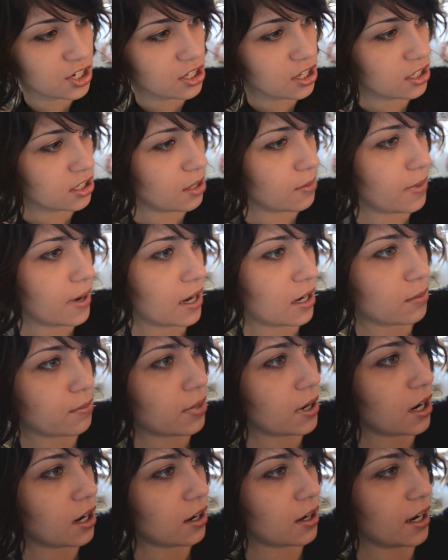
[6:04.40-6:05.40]
along the bottom
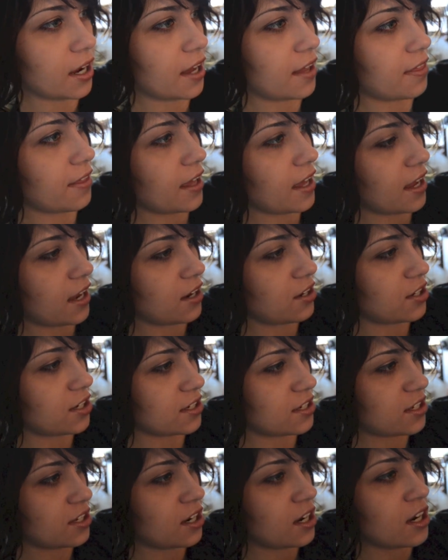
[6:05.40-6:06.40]
part and then
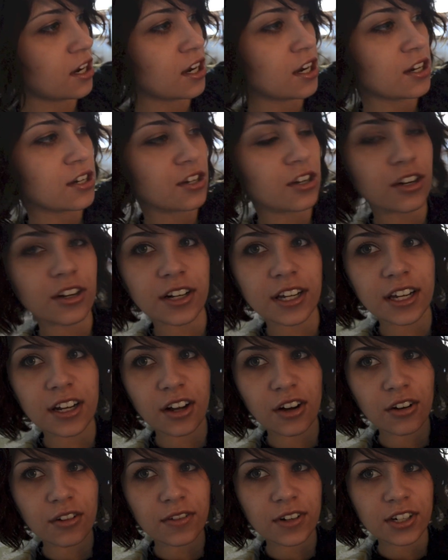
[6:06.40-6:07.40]
just turn
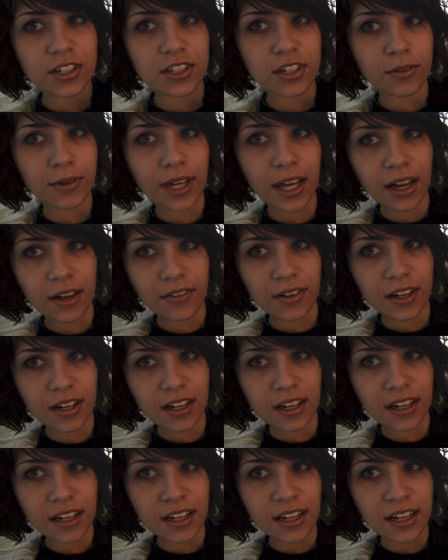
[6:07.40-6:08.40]
it over so we have
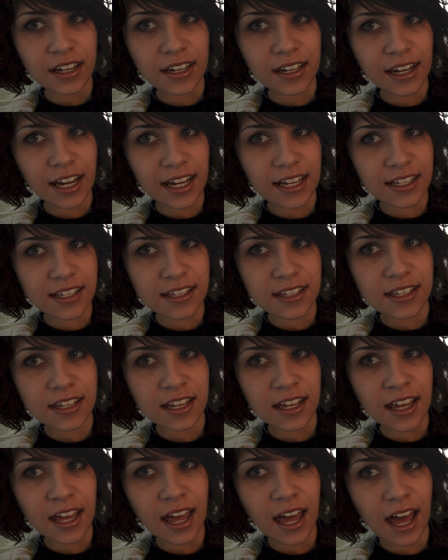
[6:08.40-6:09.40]
a nice
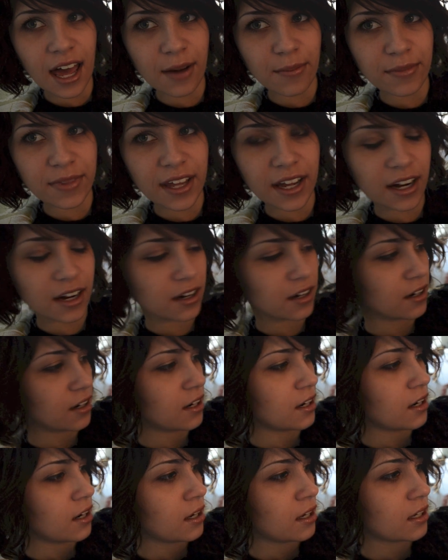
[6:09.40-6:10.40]
hem there,
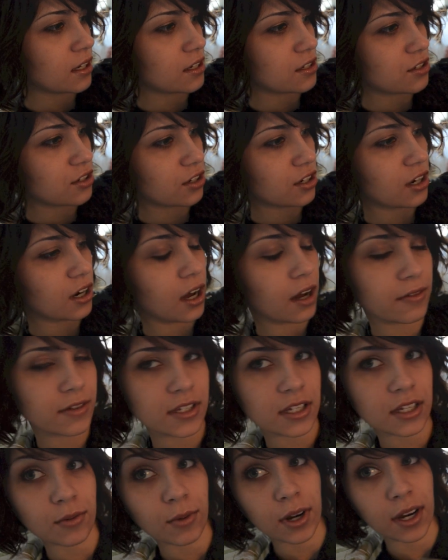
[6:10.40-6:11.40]
because you're going to
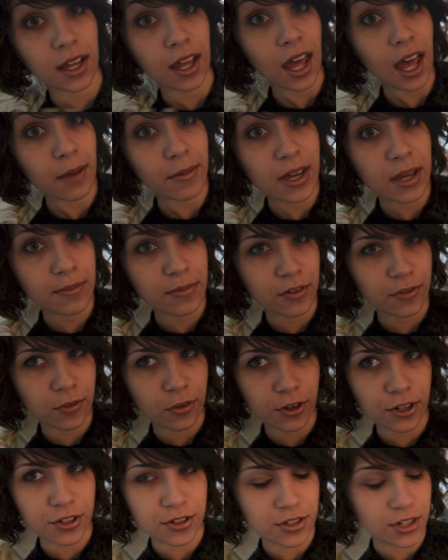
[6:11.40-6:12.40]
obviously want to hem it
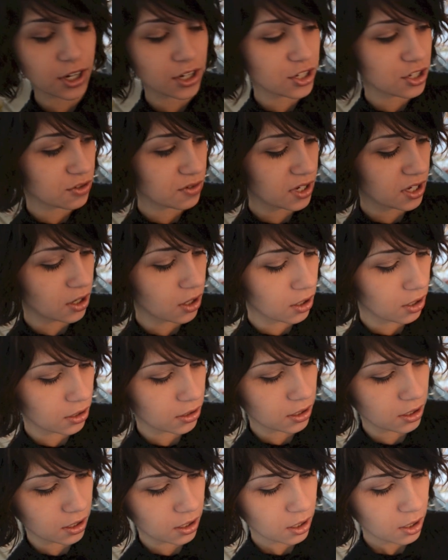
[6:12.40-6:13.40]
before you start doing all
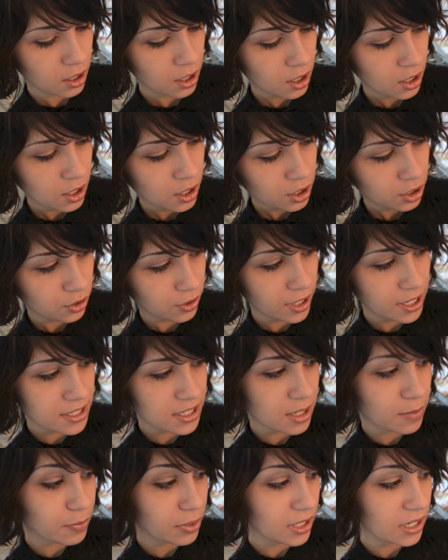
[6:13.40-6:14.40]
the
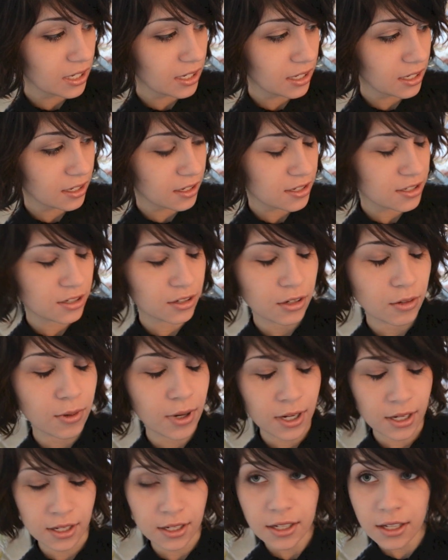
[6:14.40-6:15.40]
crazy pleating, because you'll
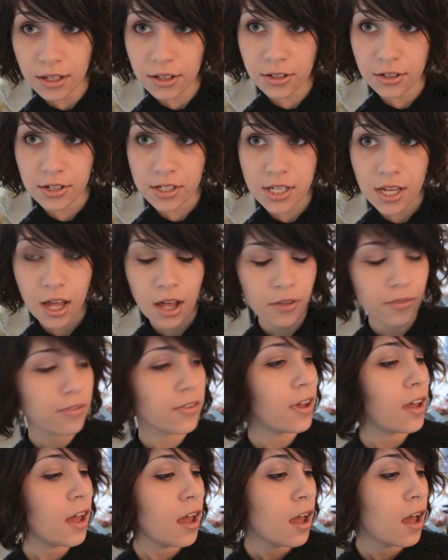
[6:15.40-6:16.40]
want to kill yourself
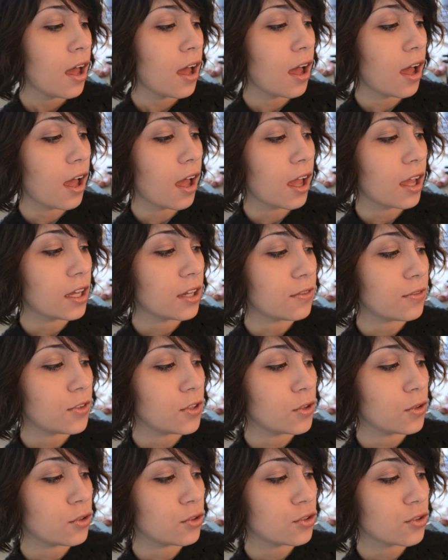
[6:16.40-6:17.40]
if
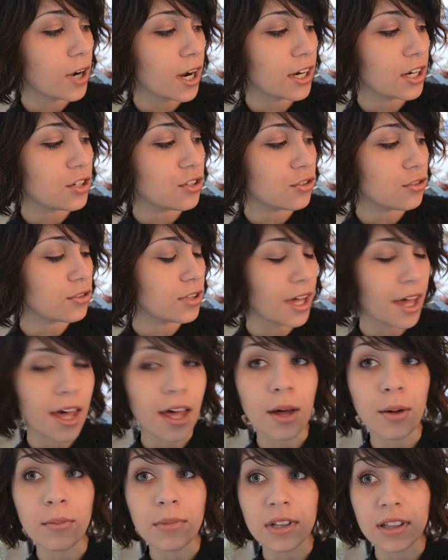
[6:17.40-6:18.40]
you try to do the
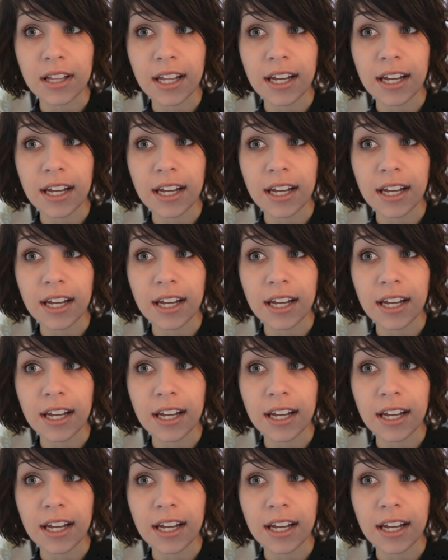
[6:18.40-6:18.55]
hem